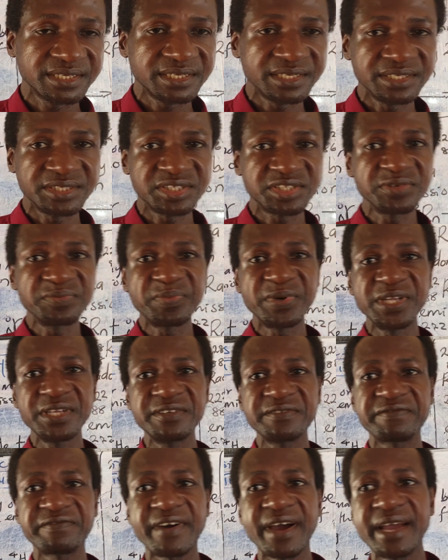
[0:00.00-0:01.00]
is simply
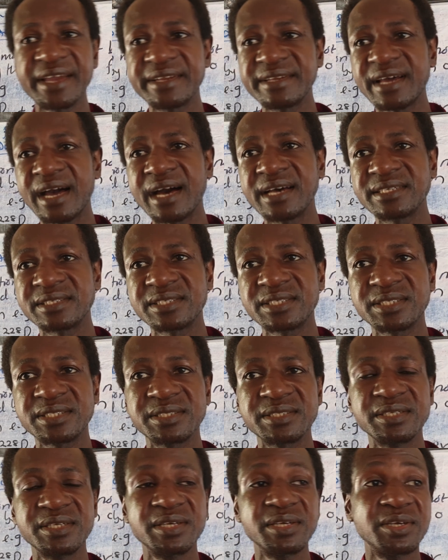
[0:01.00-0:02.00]
defined as
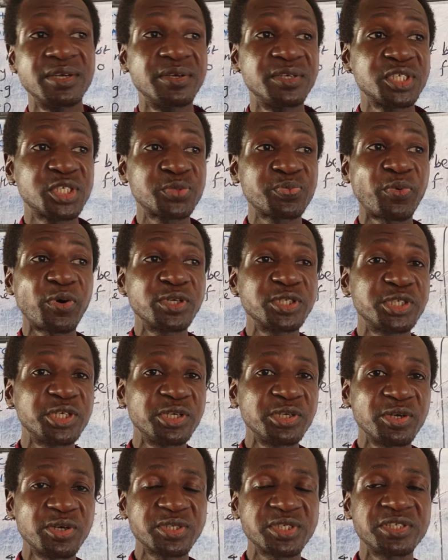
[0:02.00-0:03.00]

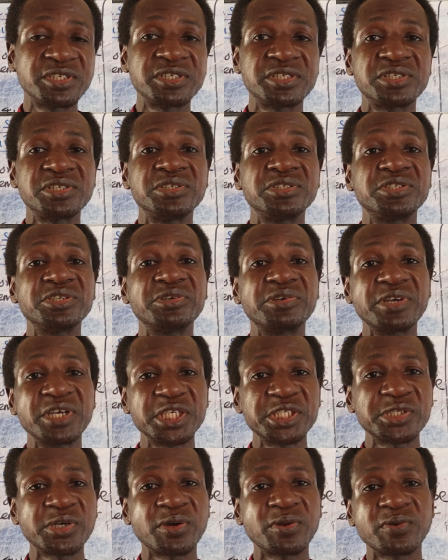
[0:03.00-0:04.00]
spontaneous
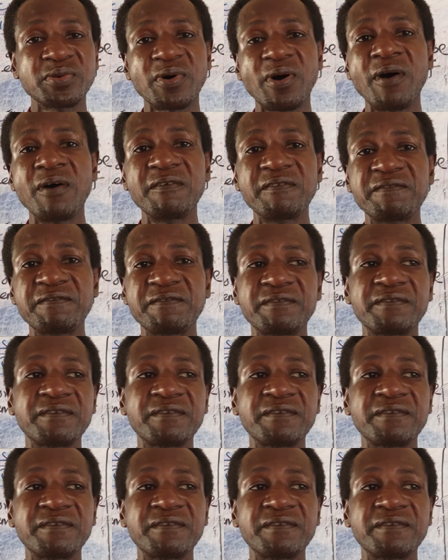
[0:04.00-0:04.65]
disintegration of